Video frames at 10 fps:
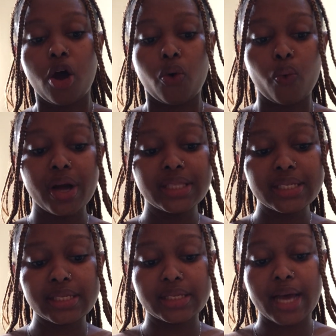
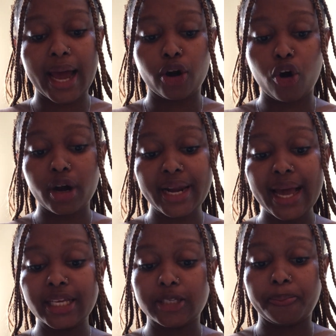Once an order
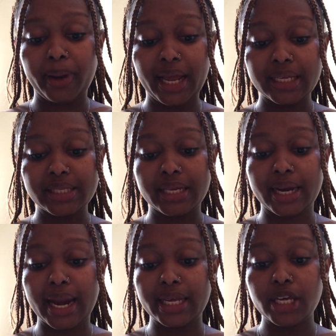is placed in
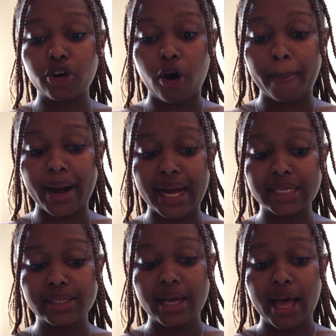an e-commerce,
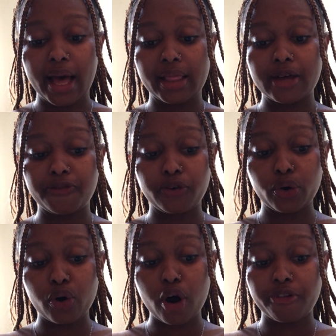the
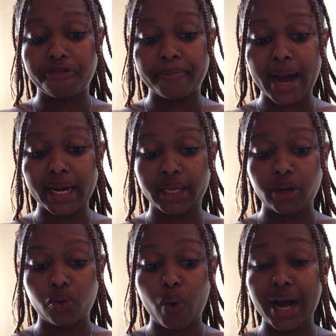flow of money
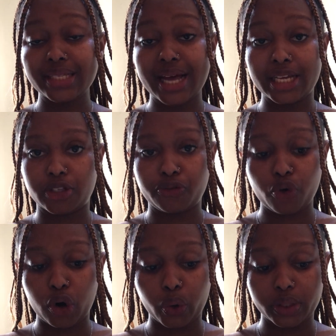works as
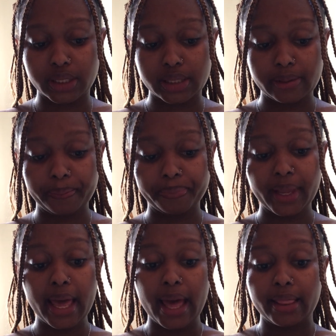follows.
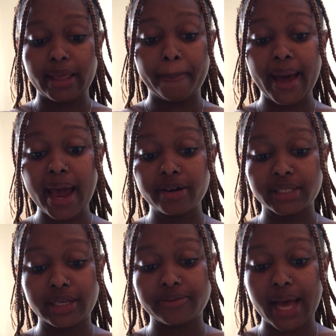The buyer
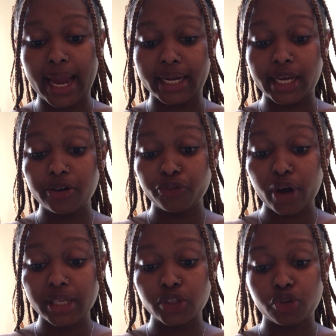receives an
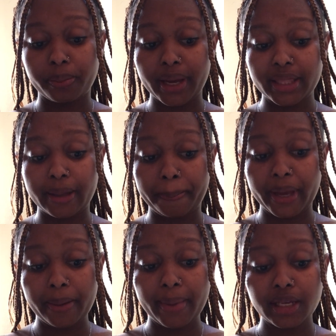invoice to make the
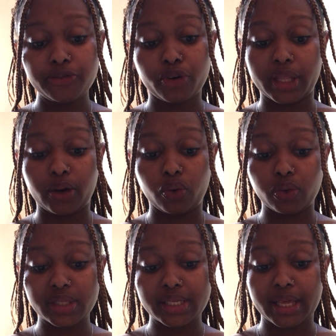payment for the
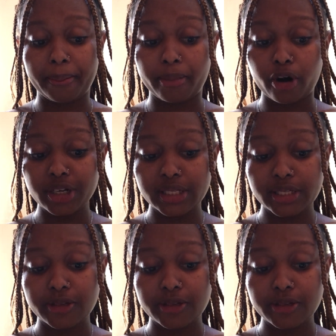goods they bought.